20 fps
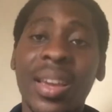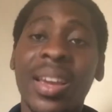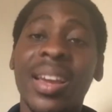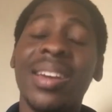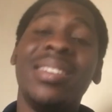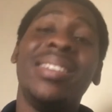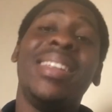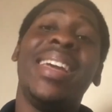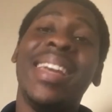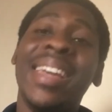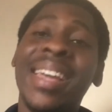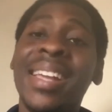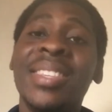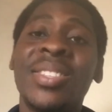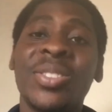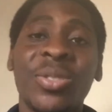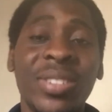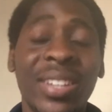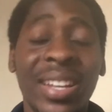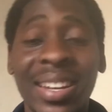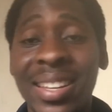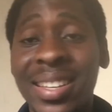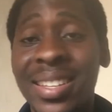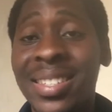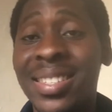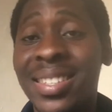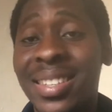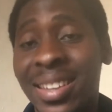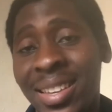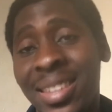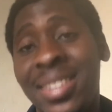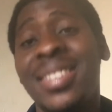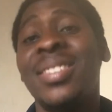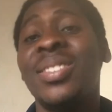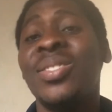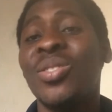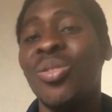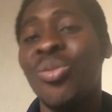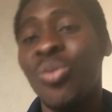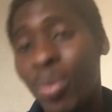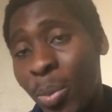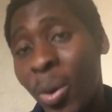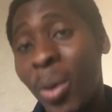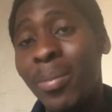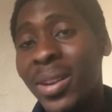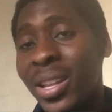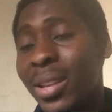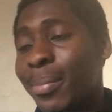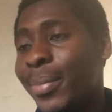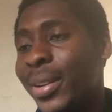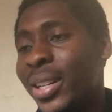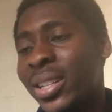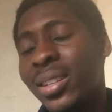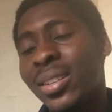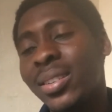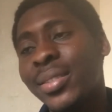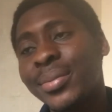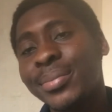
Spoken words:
The 8th on the list is Republic Bank.